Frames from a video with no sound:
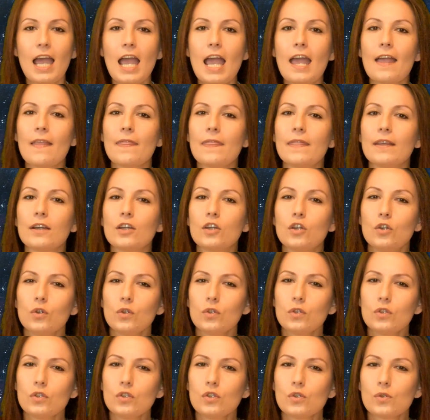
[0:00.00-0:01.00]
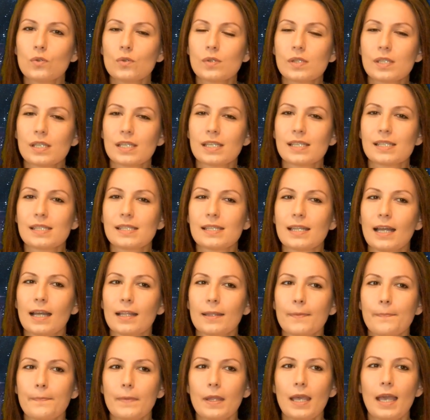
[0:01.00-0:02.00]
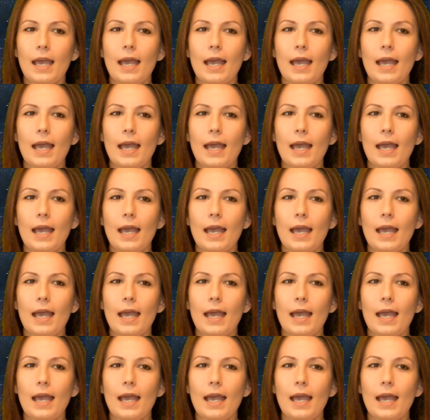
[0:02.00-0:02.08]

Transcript: And the good news is that